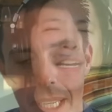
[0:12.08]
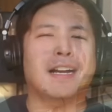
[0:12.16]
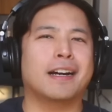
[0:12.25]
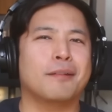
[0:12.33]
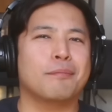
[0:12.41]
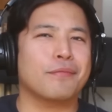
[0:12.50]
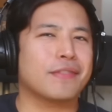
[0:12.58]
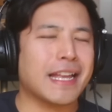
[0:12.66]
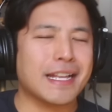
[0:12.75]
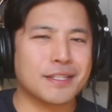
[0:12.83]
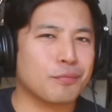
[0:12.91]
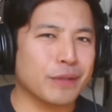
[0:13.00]

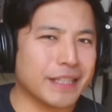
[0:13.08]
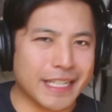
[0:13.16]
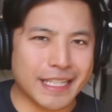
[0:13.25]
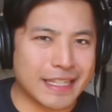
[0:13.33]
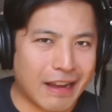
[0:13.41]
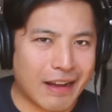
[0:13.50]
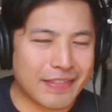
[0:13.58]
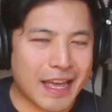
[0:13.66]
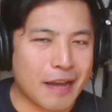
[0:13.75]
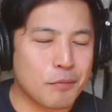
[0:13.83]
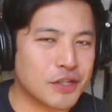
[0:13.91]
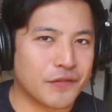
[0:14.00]
That's really not
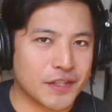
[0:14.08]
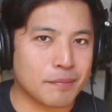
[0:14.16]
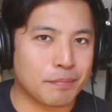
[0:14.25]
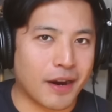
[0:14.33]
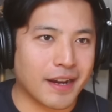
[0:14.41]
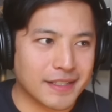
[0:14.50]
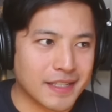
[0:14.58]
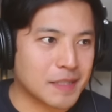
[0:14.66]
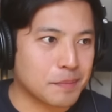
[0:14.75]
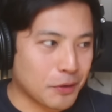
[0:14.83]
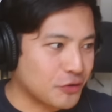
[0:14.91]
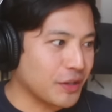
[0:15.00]
that much of a surprise,
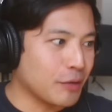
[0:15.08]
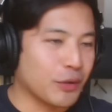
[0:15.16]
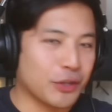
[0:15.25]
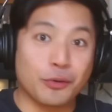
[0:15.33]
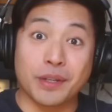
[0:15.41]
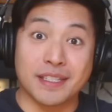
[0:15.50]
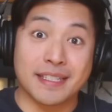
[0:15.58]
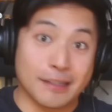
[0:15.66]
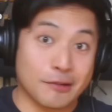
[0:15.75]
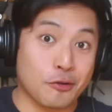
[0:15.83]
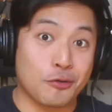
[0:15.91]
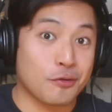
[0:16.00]
especially when you
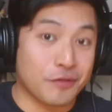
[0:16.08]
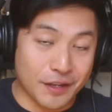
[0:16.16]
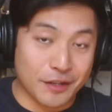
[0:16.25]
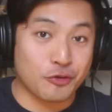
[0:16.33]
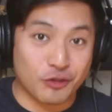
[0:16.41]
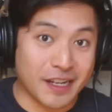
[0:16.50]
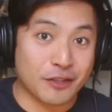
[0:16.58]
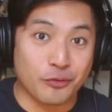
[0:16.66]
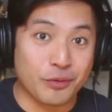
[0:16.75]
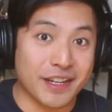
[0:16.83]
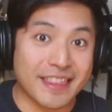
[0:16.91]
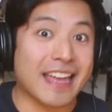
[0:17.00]
consider the
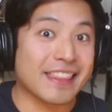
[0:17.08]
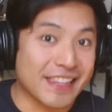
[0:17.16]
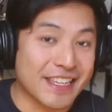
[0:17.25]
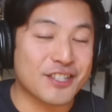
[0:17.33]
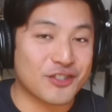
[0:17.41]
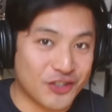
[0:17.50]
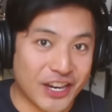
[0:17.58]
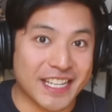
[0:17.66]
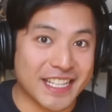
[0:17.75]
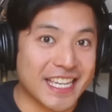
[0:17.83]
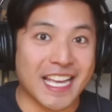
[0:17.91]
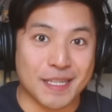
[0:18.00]
trajectory that Liz
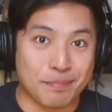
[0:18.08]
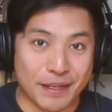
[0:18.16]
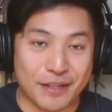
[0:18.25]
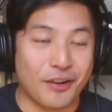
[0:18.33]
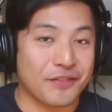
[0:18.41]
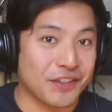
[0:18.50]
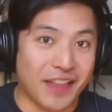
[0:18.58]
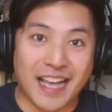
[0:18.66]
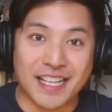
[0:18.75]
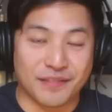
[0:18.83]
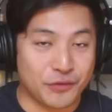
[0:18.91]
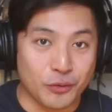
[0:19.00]
Cheney has been on the
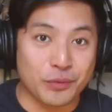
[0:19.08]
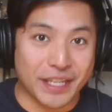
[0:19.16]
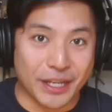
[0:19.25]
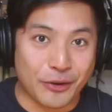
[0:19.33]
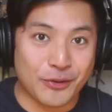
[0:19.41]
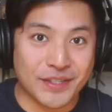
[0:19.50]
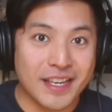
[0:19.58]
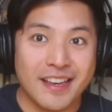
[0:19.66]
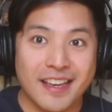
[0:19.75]
last few years.